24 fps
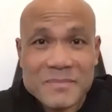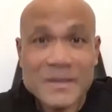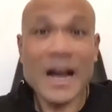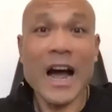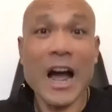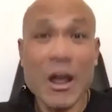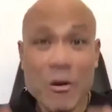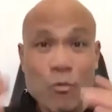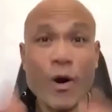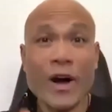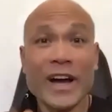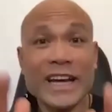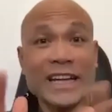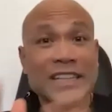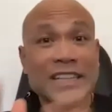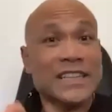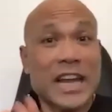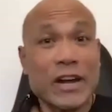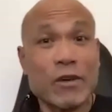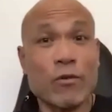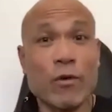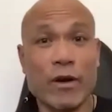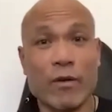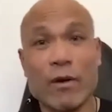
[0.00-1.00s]
I work in a
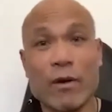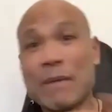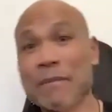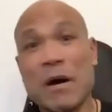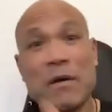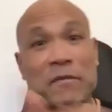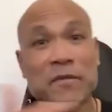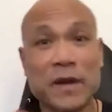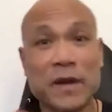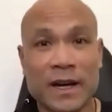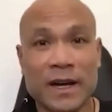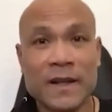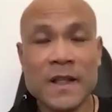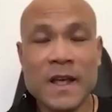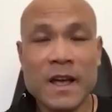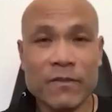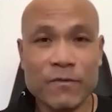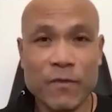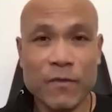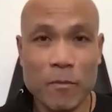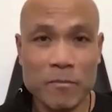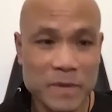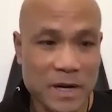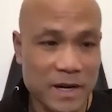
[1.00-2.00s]
takeaway, come up
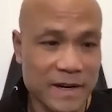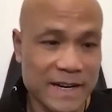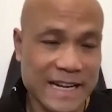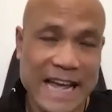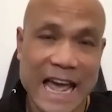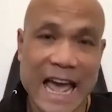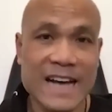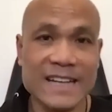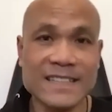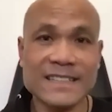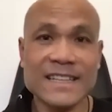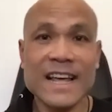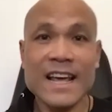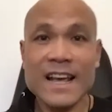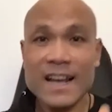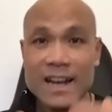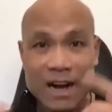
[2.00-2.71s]
from the gang,